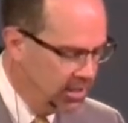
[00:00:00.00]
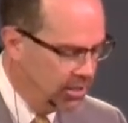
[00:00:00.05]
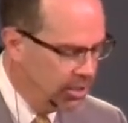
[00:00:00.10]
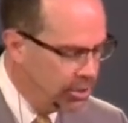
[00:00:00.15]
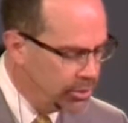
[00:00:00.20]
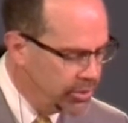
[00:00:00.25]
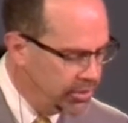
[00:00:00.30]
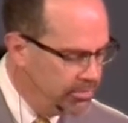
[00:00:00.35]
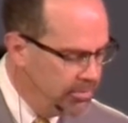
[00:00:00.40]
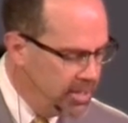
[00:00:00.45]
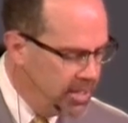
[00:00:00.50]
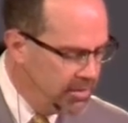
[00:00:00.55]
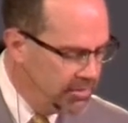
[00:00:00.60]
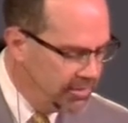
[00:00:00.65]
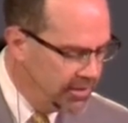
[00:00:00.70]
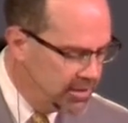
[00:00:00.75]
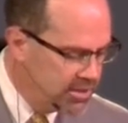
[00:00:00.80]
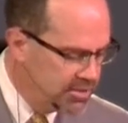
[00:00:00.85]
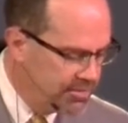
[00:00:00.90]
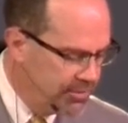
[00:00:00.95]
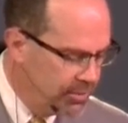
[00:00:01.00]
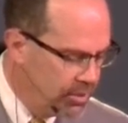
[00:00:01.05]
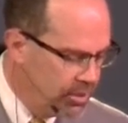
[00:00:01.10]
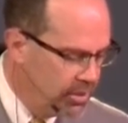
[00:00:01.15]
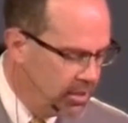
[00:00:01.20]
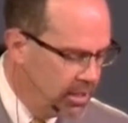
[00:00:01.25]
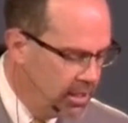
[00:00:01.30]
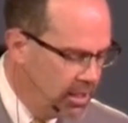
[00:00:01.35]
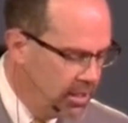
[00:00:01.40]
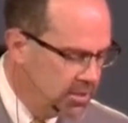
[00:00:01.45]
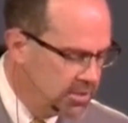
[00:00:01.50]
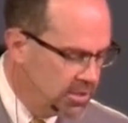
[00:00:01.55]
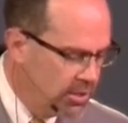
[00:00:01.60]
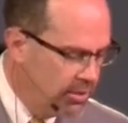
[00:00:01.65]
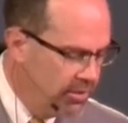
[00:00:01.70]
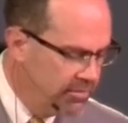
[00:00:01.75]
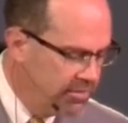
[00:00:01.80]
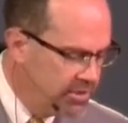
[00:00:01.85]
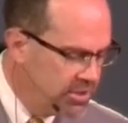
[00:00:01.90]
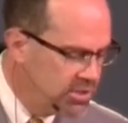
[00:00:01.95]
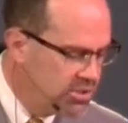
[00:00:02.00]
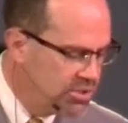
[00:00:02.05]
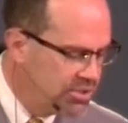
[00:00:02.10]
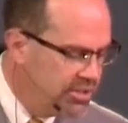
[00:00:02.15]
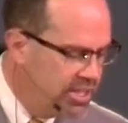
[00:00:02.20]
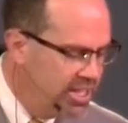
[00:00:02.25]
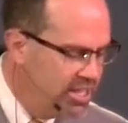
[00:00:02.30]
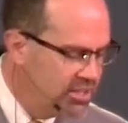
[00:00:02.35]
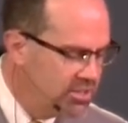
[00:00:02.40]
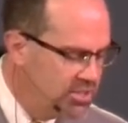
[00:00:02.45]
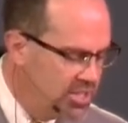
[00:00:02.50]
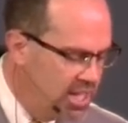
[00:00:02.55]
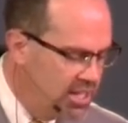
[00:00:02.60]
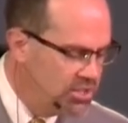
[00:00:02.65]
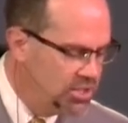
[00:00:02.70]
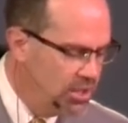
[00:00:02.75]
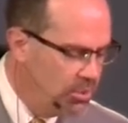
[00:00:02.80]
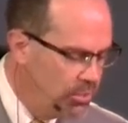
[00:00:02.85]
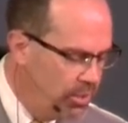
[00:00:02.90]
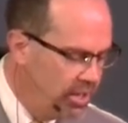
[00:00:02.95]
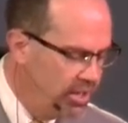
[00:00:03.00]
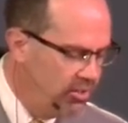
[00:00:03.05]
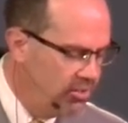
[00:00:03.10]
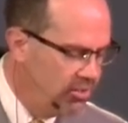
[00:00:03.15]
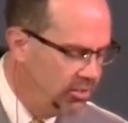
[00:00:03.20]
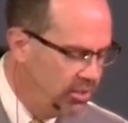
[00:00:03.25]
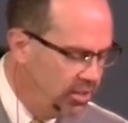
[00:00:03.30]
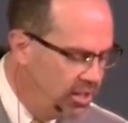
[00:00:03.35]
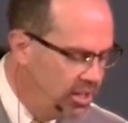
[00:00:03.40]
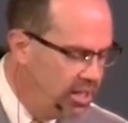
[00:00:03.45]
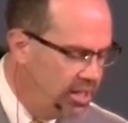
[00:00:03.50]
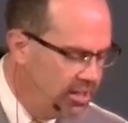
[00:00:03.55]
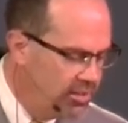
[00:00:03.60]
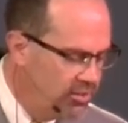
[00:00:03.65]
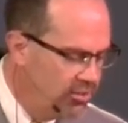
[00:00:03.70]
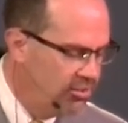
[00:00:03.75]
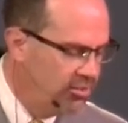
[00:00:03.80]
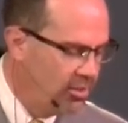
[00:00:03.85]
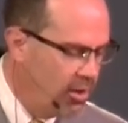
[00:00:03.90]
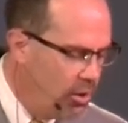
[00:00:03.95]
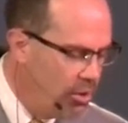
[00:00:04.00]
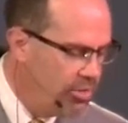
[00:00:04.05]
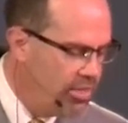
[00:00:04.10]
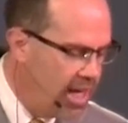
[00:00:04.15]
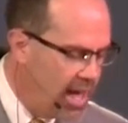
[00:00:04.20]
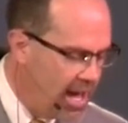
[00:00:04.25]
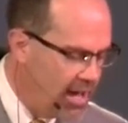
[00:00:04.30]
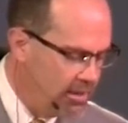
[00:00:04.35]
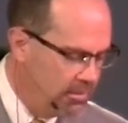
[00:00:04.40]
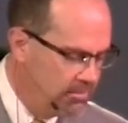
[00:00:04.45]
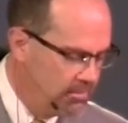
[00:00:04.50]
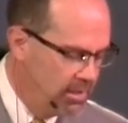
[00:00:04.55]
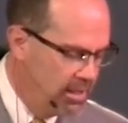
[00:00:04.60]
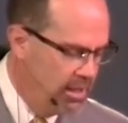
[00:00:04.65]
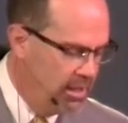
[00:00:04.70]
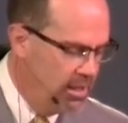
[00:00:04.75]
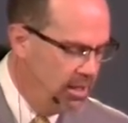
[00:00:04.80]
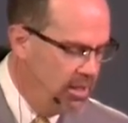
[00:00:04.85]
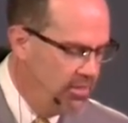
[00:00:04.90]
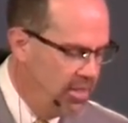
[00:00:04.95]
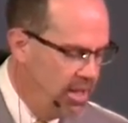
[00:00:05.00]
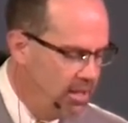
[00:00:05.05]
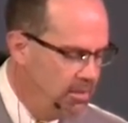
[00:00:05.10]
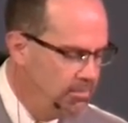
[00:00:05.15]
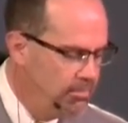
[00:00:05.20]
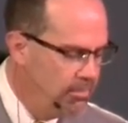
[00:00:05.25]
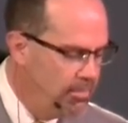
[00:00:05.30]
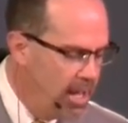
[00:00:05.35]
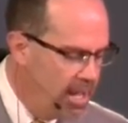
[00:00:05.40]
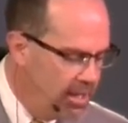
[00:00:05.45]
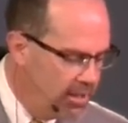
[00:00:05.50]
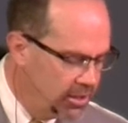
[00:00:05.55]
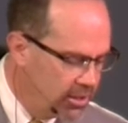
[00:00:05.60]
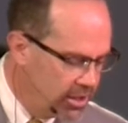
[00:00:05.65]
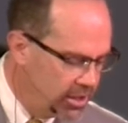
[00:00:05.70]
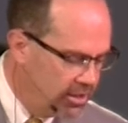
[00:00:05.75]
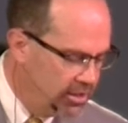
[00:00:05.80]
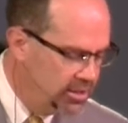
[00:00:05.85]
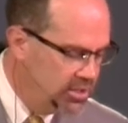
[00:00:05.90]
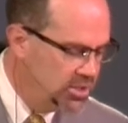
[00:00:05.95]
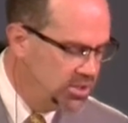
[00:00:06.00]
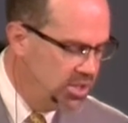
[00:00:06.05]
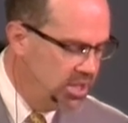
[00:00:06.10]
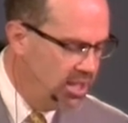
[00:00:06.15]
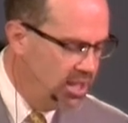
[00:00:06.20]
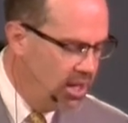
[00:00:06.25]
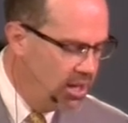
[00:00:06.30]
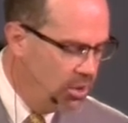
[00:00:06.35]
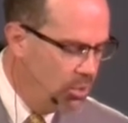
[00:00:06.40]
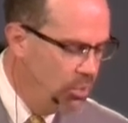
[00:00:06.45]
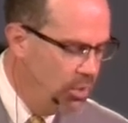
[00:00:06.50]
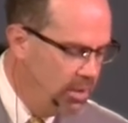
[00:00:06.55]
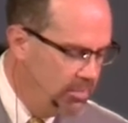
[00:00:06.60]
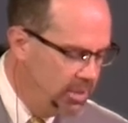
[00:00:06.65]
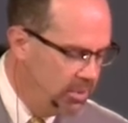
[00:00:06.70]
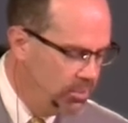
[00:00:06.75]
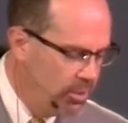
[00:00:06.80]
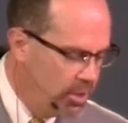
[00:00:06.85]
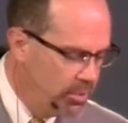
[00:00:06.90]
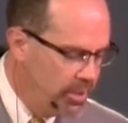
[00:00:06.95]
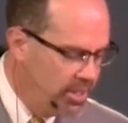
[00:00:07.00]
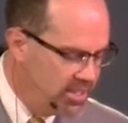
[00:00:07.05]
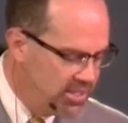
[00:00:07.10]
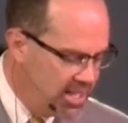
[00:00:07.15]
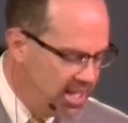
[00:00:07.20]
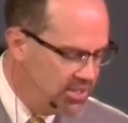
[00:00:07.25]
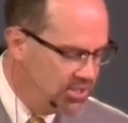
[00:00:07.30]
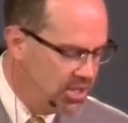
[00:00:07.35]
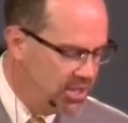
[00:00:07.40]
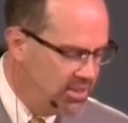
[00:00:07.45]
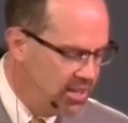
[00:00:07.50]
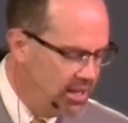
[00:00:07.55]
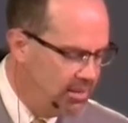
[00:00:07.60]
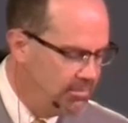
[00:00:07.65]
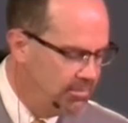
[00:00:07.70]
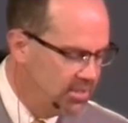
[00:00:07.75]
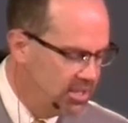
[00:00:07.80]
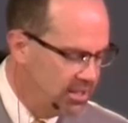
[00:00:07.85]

Look with me in verse 4. So, in verse 3, you're teaching what is good so that they may encourage the young women. What are we teaching them?